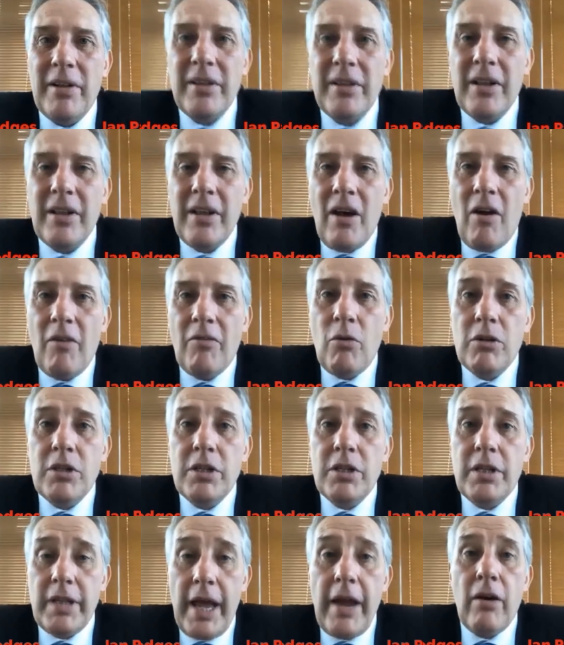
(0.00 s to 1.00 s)
But of
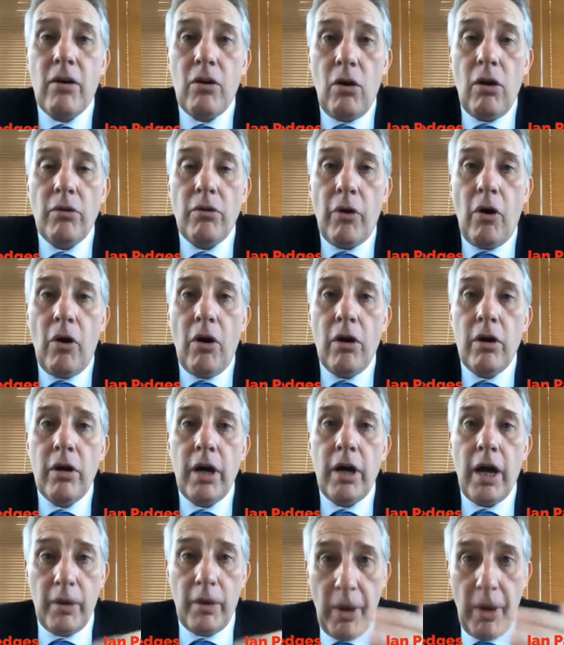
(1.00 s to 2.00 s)
course they are all
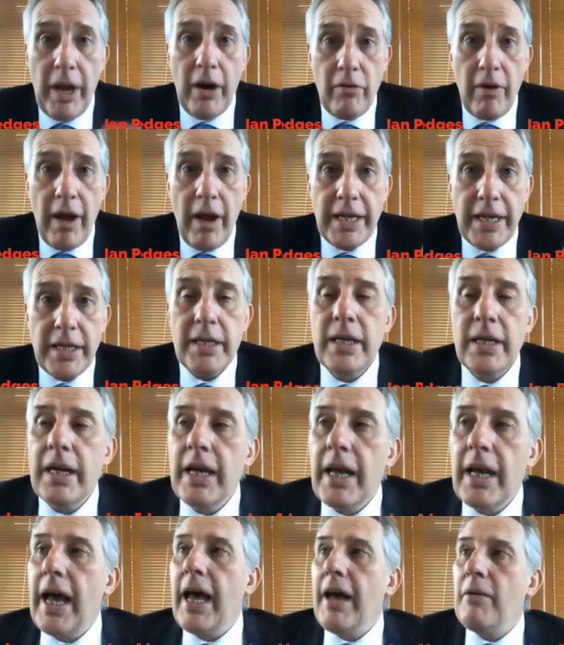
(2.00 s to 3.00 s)
wrong and we are right.
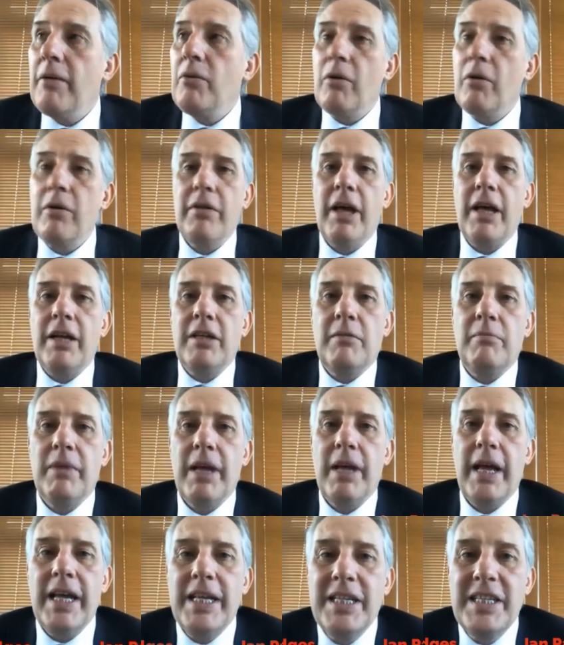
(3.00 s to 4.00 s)
Yes. North
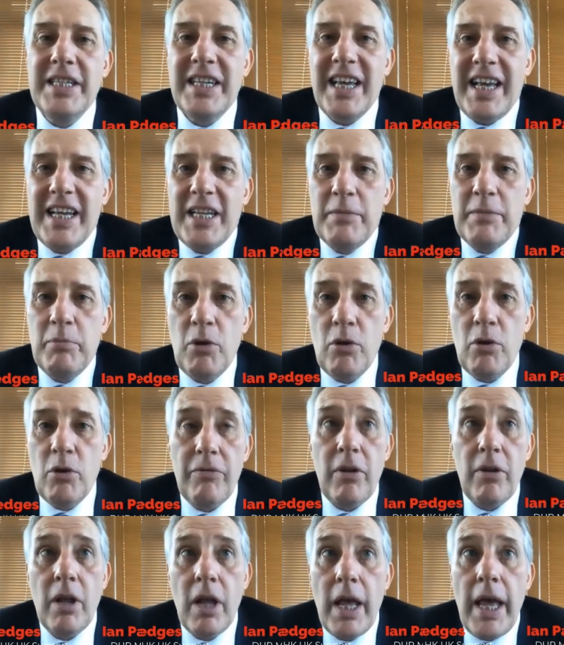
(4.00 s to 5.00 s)
Antrim is
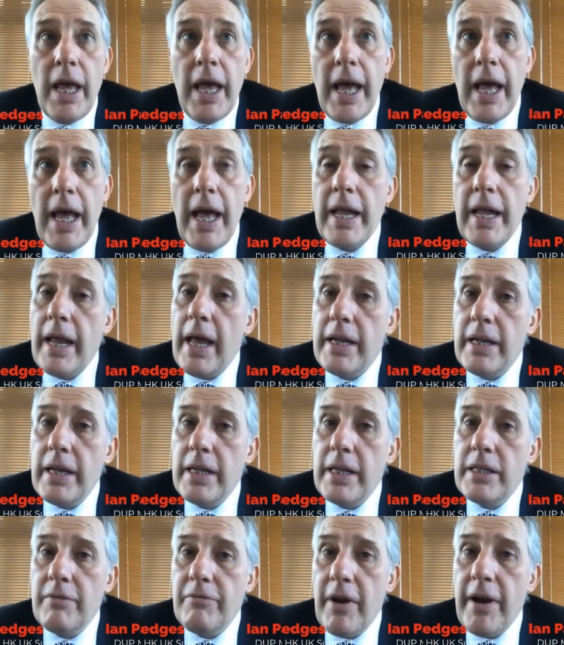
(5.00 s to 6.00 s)
beautiful.
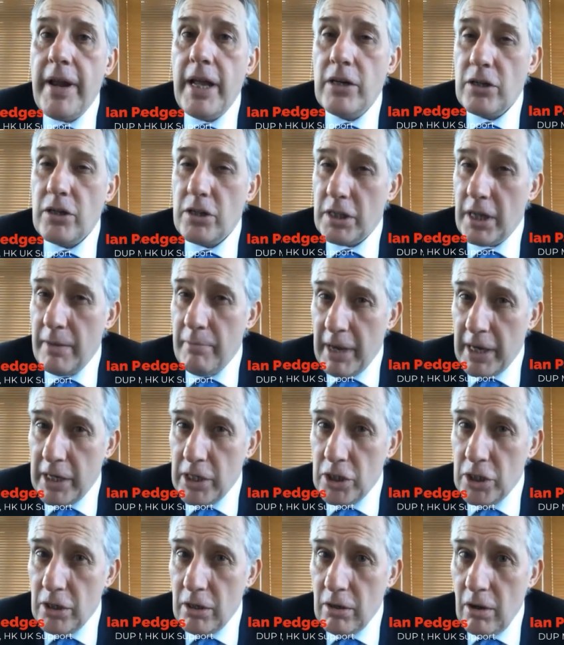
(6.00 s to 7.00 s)
It's a very interesting
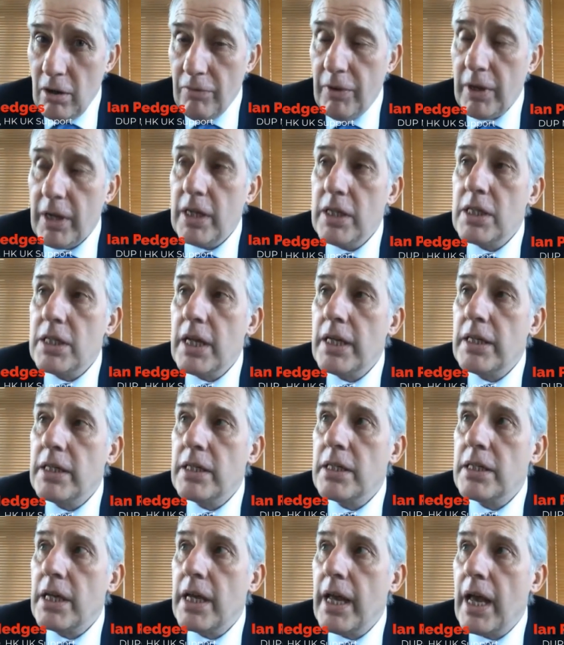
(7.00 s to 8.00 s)
mixture of a
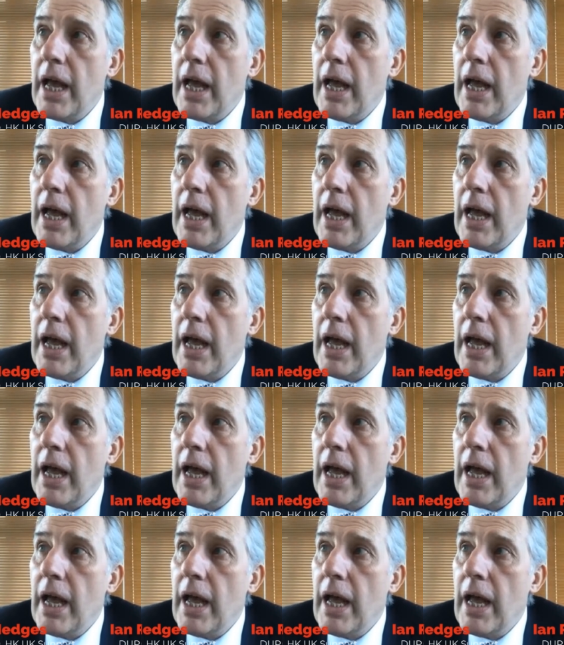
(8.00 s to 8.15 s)
constituency.